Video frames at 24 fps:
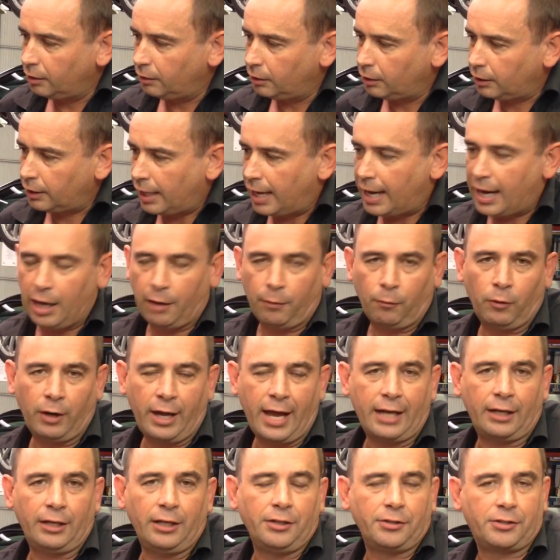car we
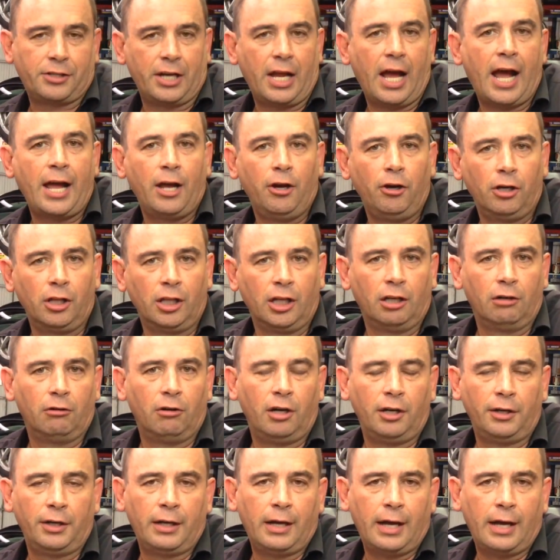had in today earlier on,